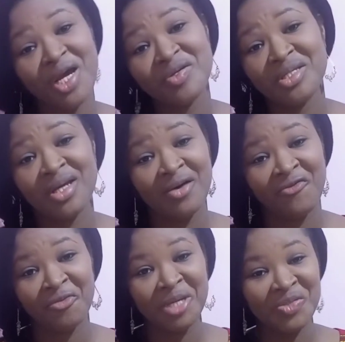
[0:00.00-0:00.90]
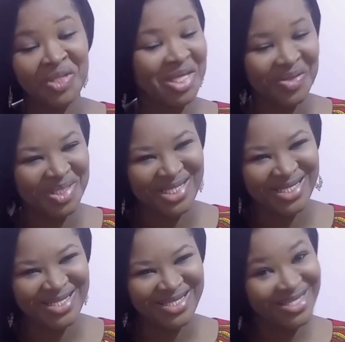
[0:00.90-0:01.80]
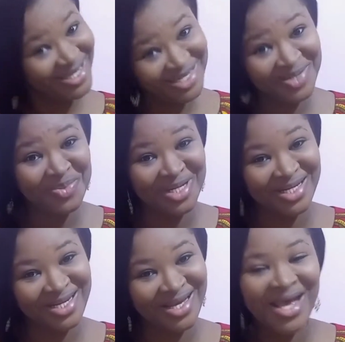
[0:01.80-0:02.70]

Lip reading: tried using camphor mixed with kerosene. It didn't work.